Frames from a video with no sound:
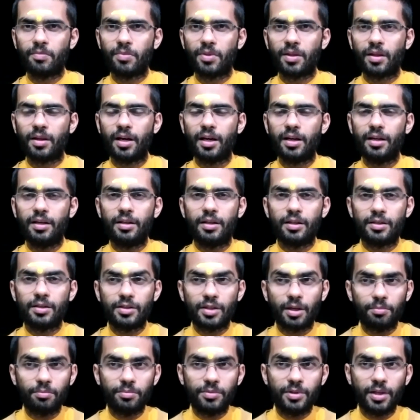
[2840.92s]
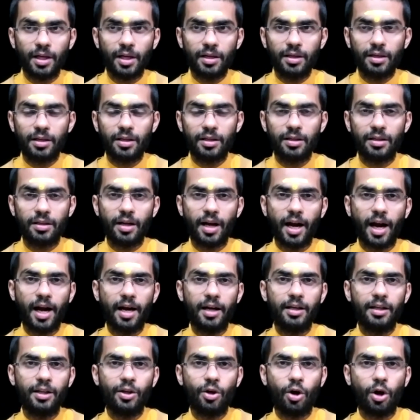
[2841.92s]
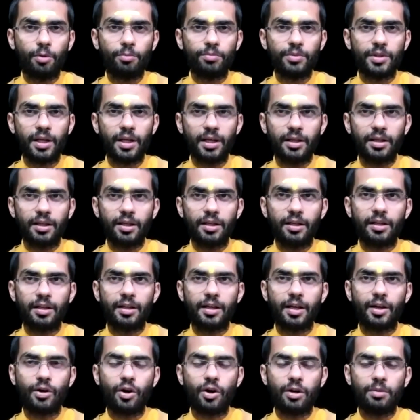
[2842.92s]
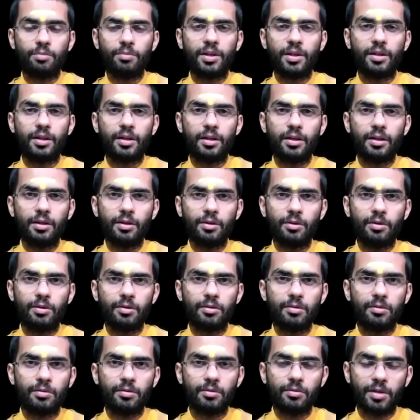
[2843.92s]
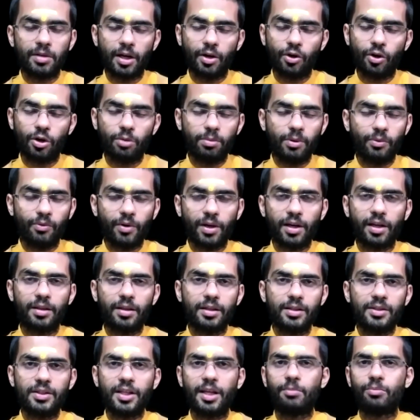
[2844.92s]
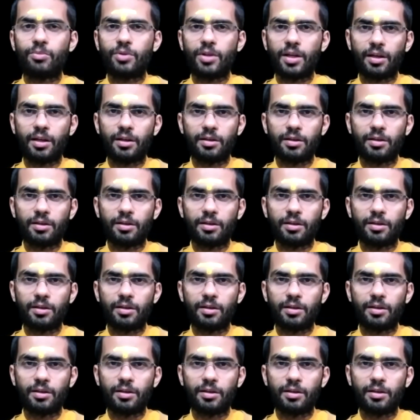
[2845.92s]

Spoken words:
Right? The subject and the object cannot be one and the same thing.